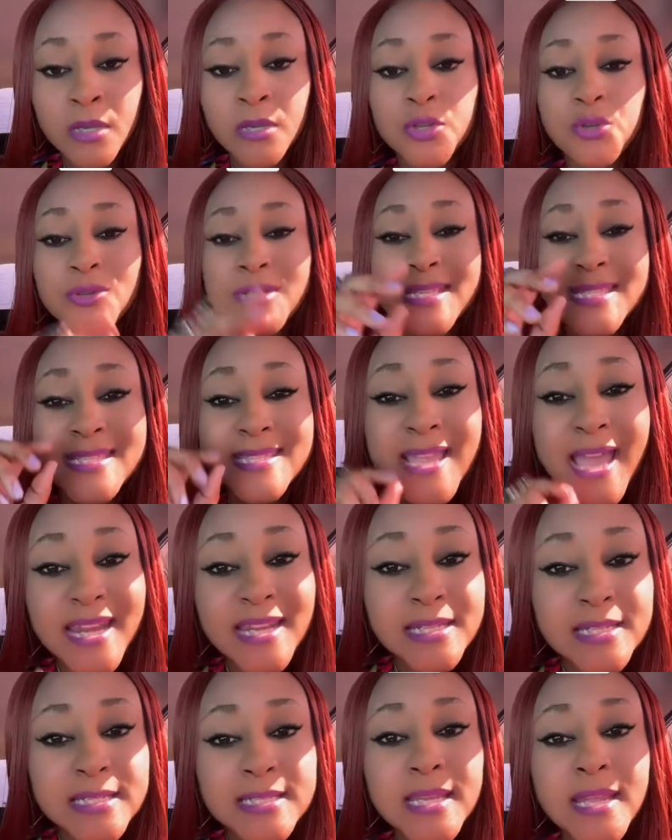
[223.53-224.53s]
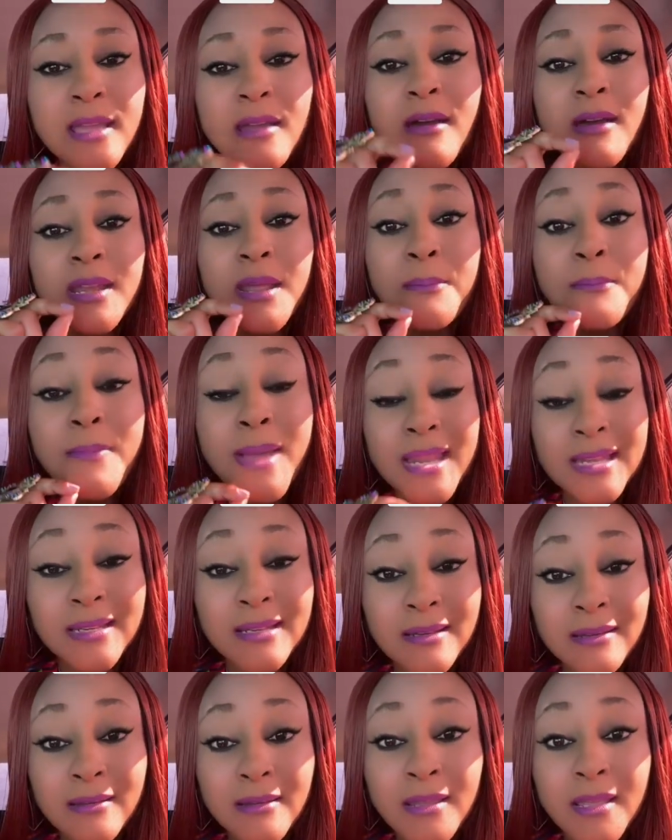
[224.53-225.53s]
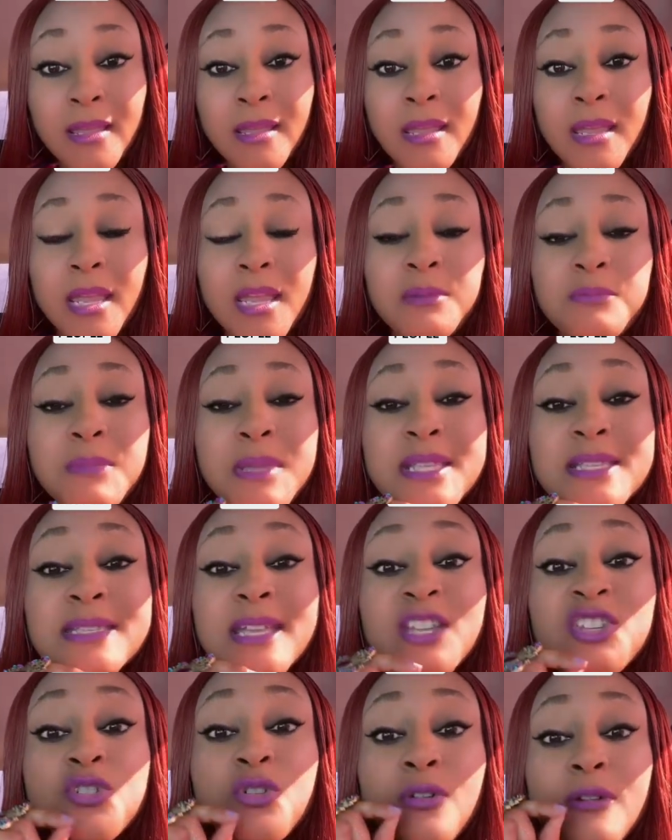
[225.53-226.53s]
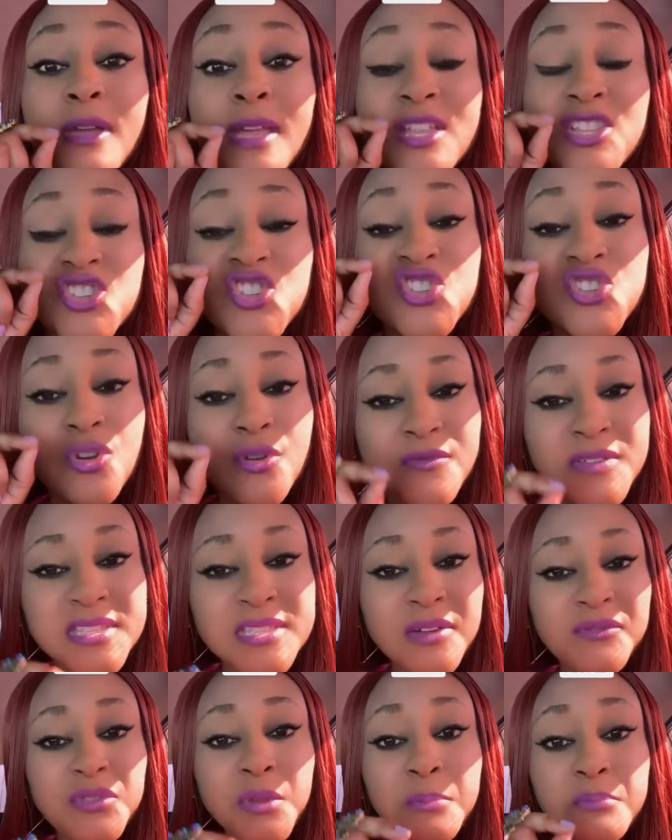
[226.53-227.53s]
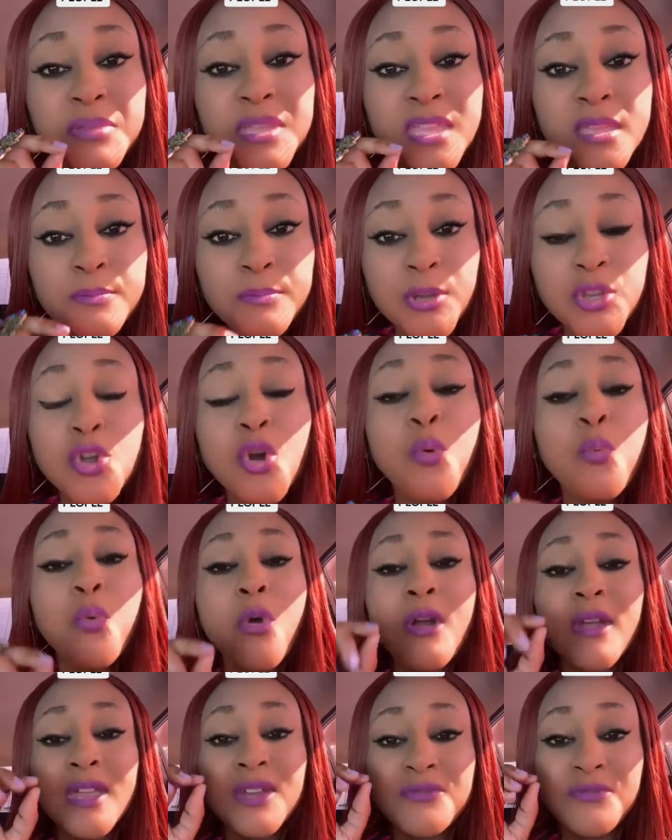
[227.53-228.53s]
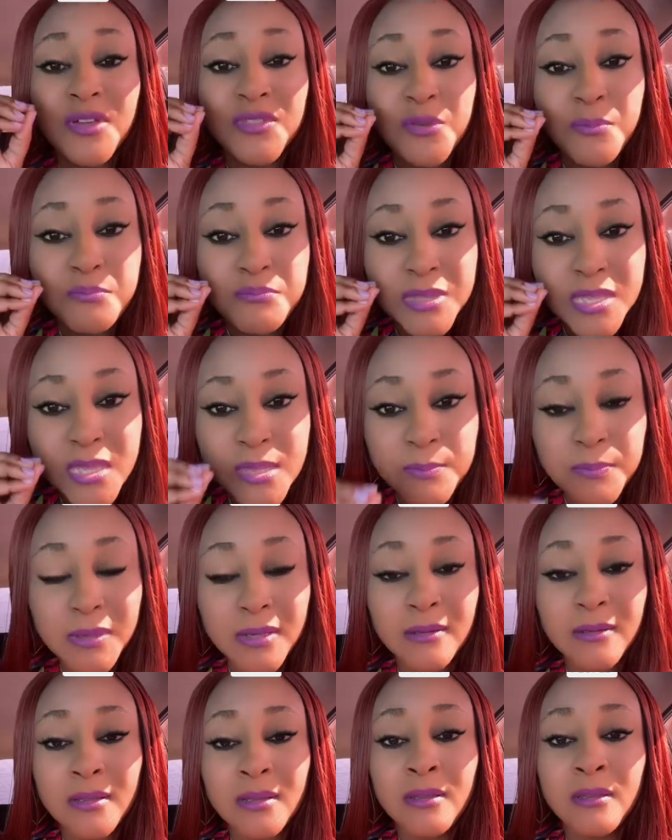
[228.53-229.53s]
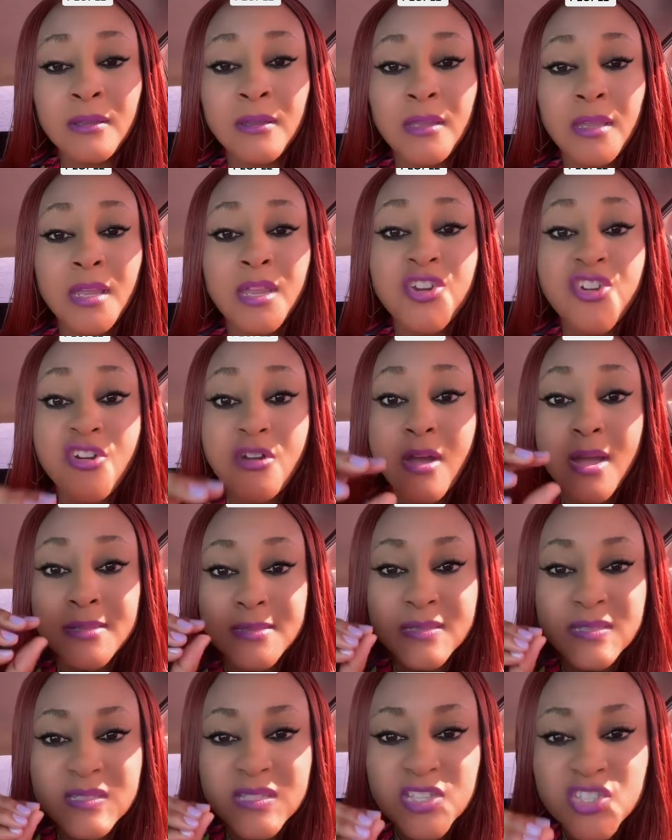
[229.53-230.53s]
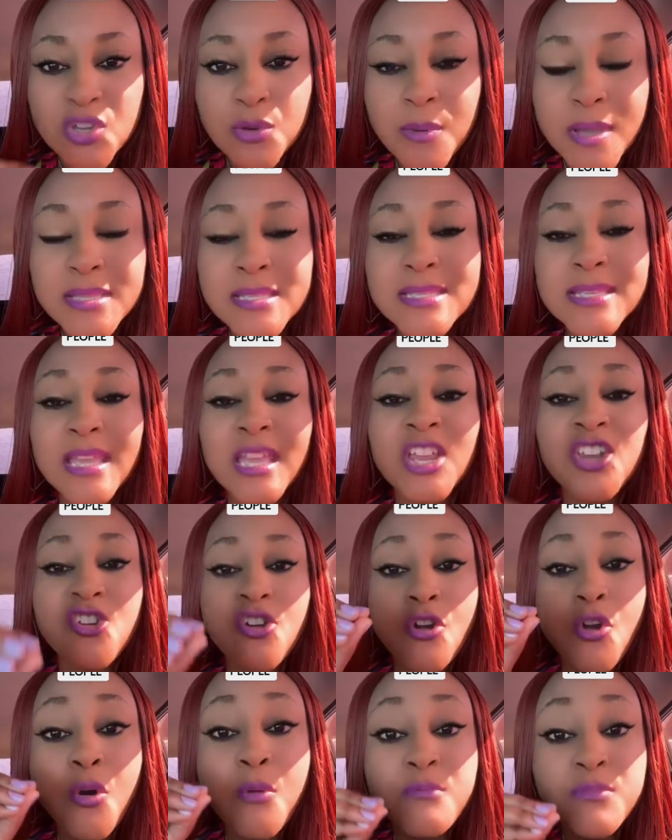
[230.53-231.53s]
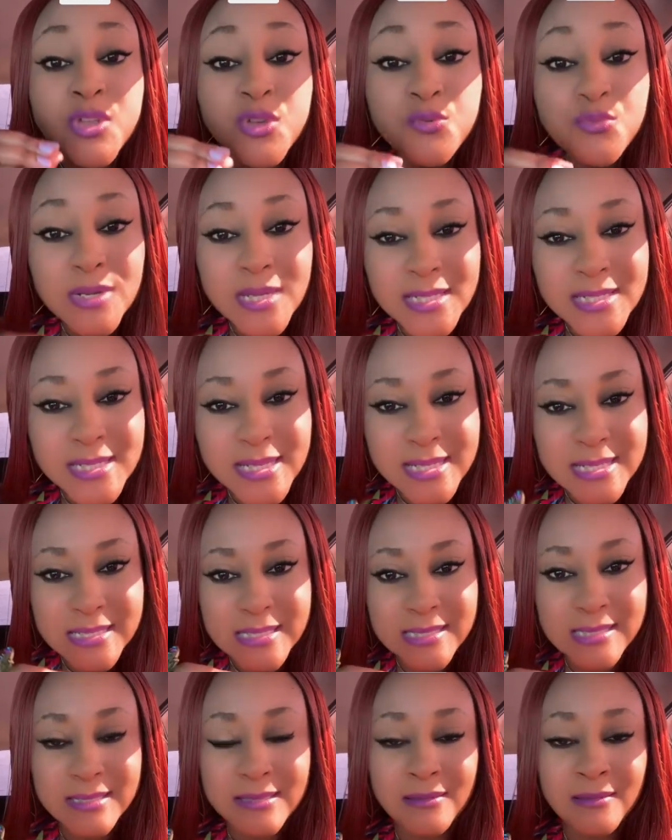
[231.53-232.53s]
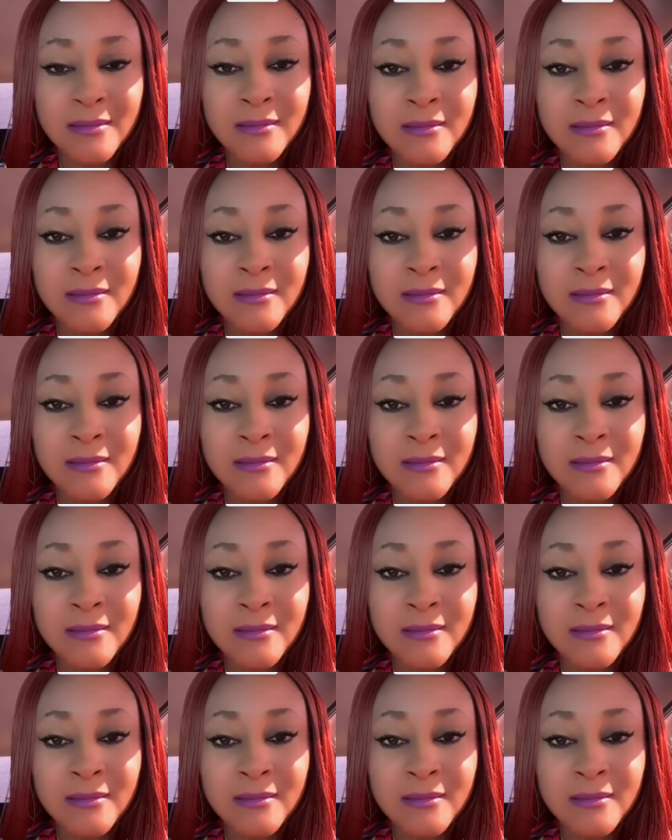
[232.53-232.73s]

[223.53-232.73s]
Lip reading: you decided to take on a mantle. It means that you're in service of the people. You're working for the people in your constituency, in your communities.